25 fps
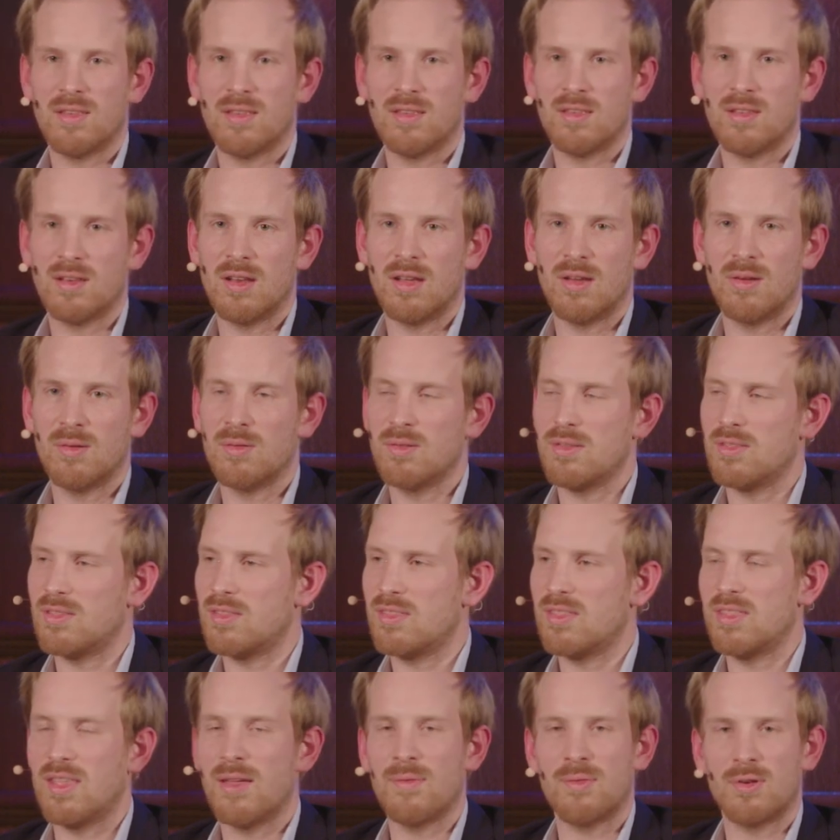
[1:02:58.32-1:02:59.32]

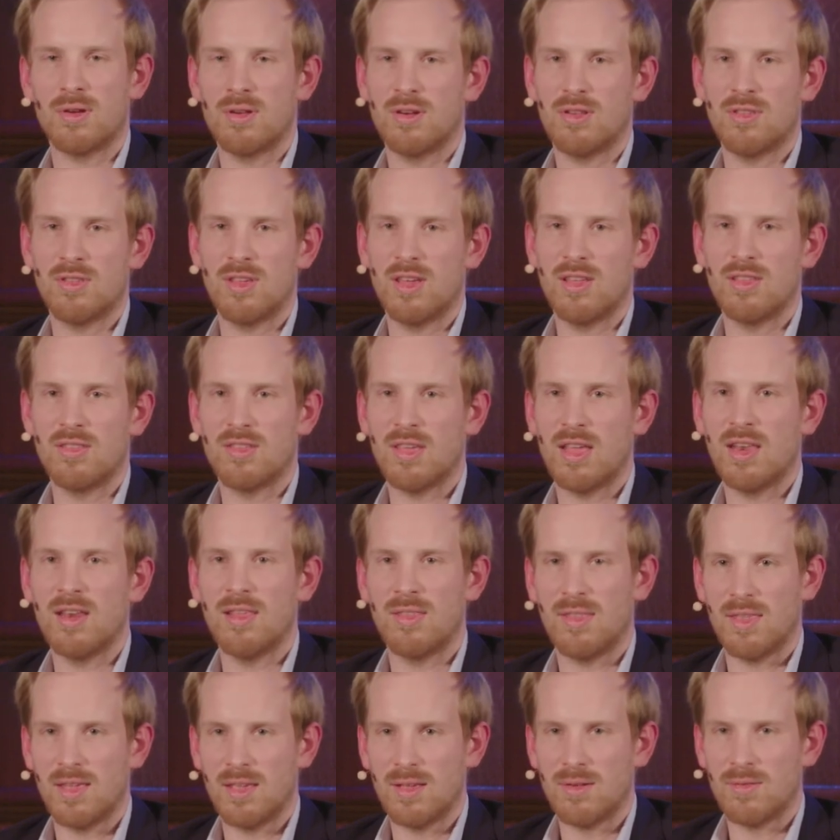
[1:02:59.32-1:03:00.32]
it's never going to change
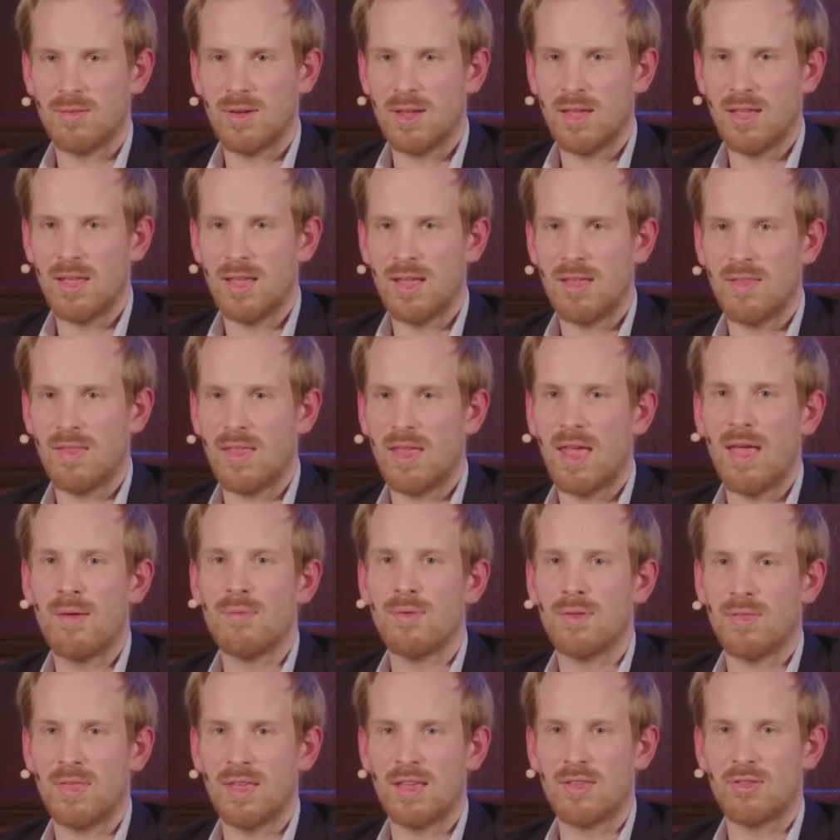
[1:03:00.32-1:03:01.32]
anything, right? And that
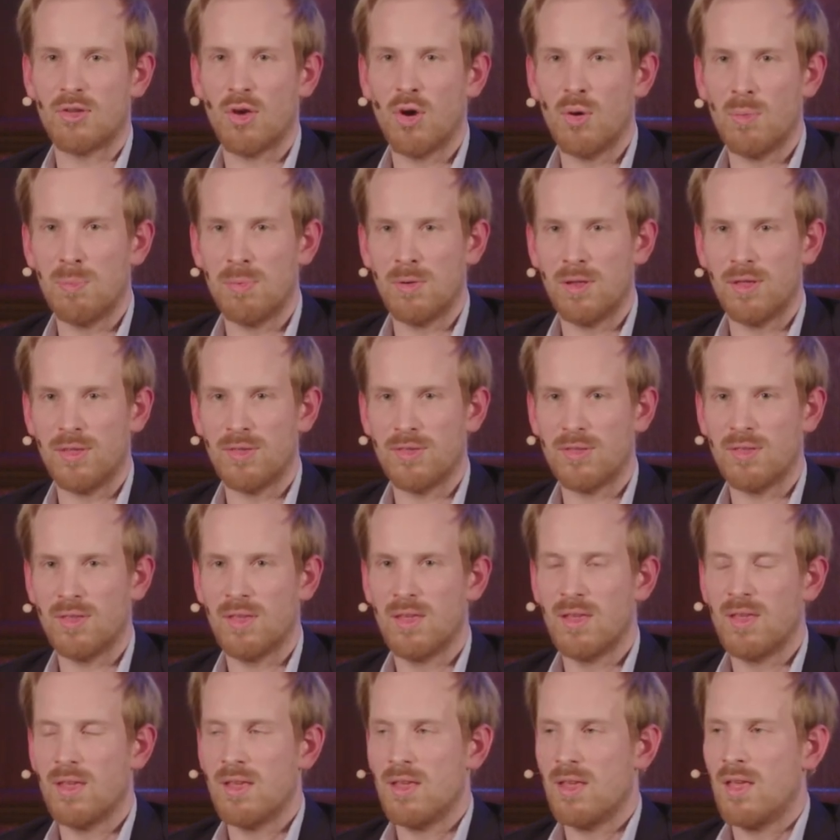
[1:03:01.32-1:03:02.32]
everything is hopeless.
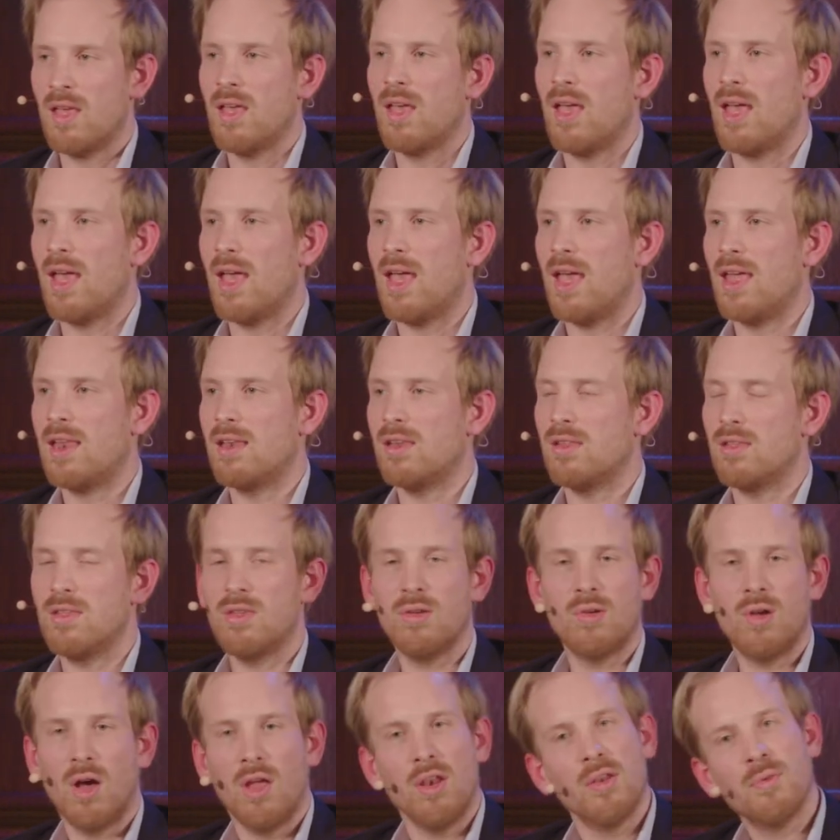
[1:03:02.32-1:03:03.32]
And
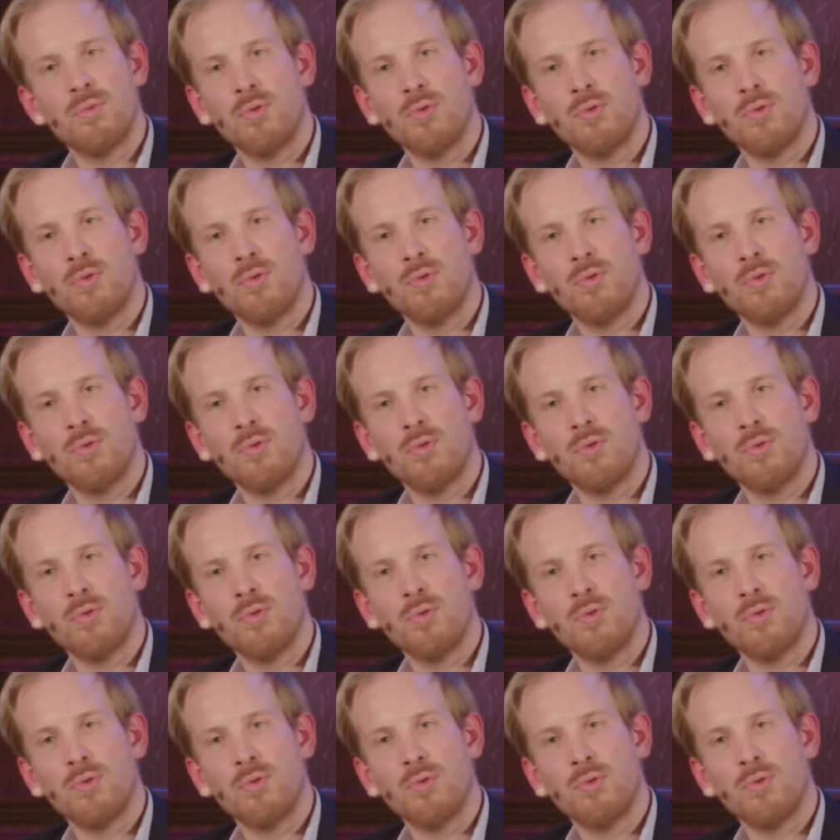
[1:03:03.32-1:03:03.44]
you can't